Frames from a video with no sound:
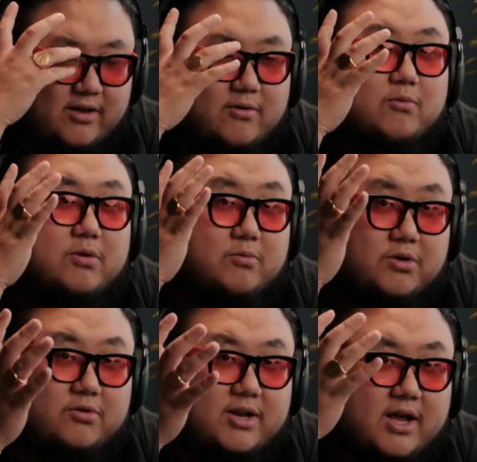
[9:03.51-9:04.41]
Like
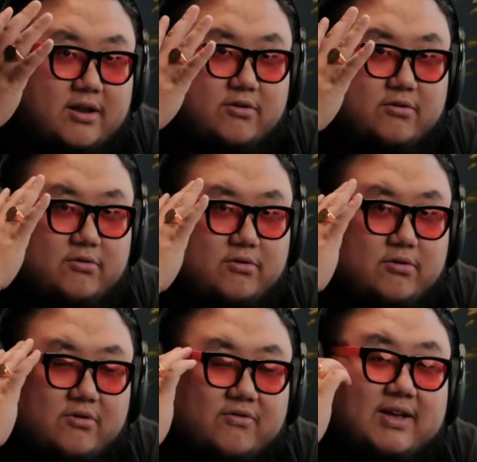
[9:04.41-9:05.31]
when you're dead,
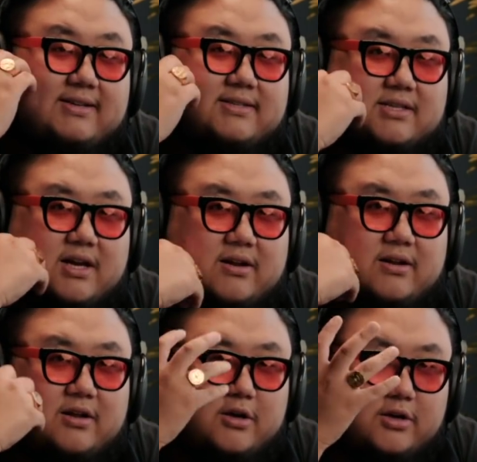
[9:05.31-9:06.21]
your face is kind
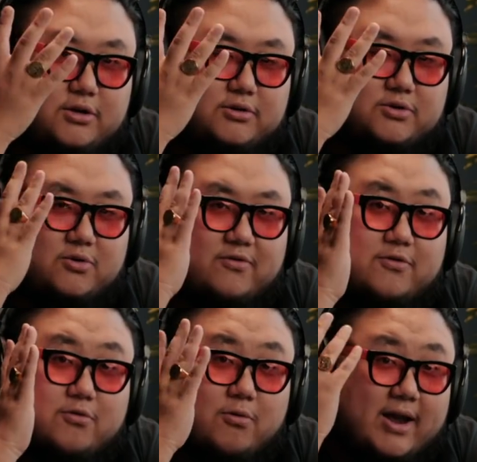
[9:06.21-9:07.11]
of, you sort
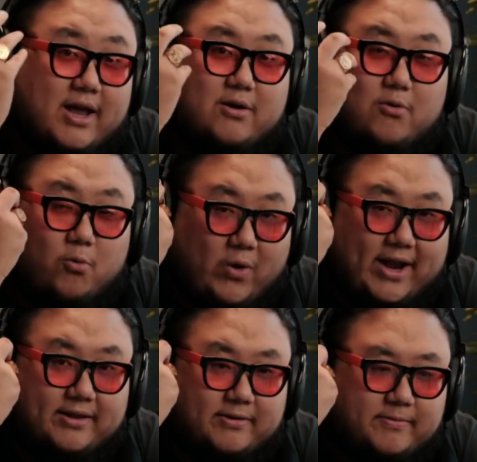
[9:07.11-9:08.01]
of gray or
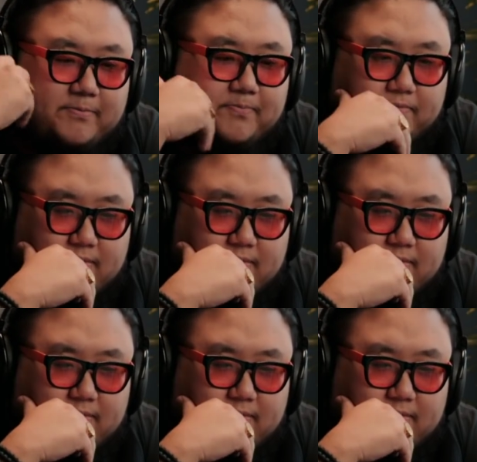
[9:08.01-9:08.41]
whiten.